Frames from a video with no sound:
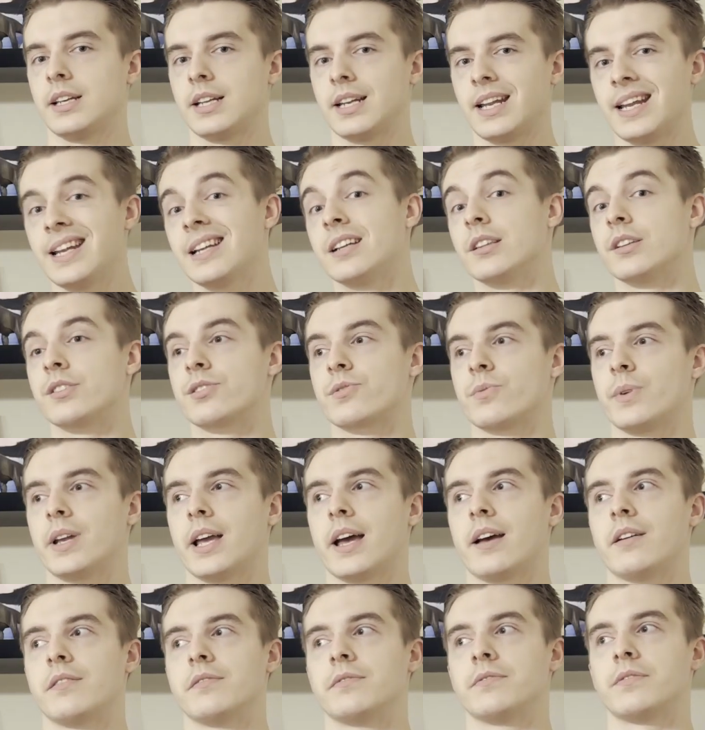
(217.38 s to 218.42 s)
in English we
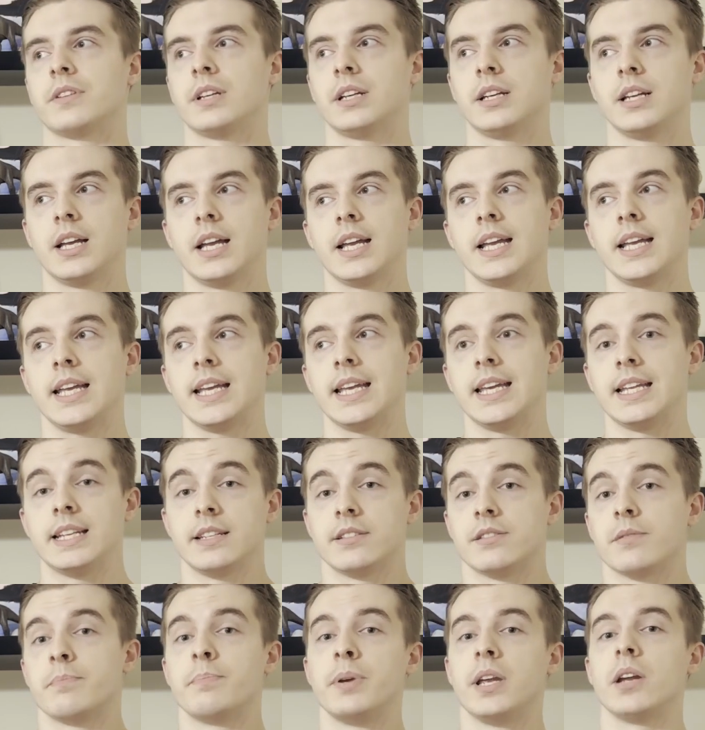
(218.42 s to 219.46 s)
have, it
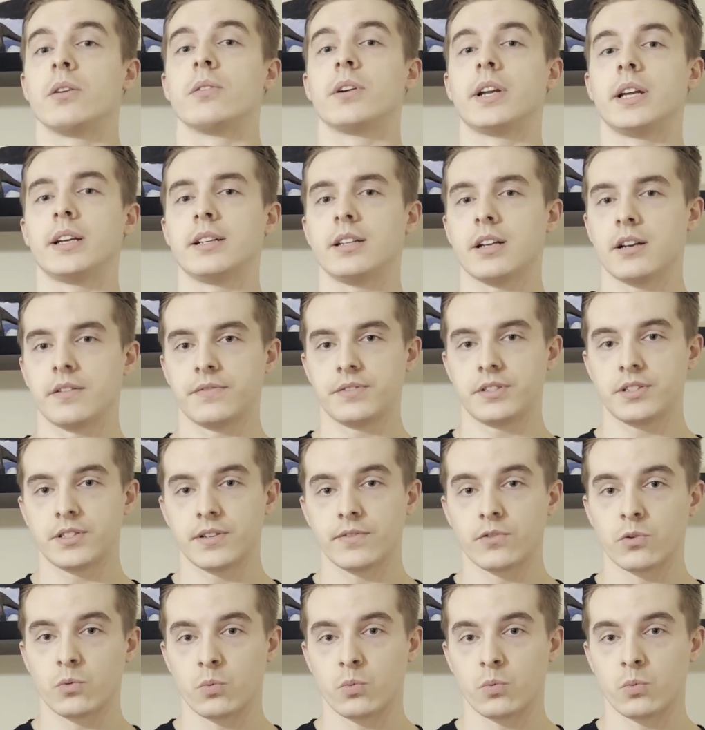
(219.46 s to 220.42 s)
is a period of civil